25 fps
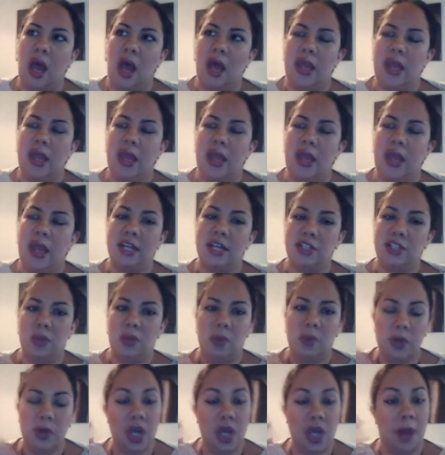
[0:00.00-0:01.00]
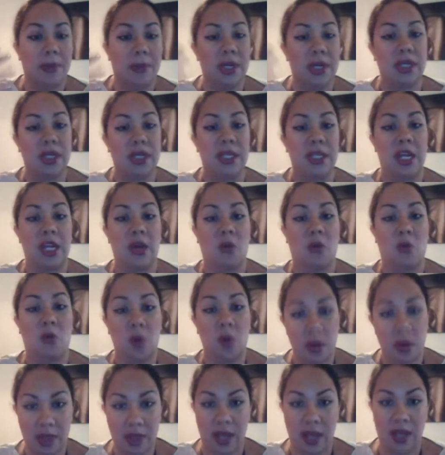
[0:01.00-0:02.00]
it's actually predominantly
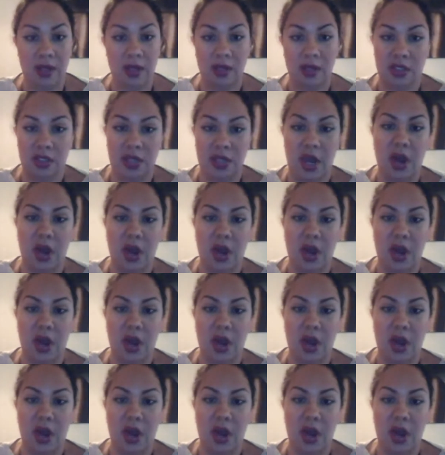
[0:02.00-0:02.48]
women.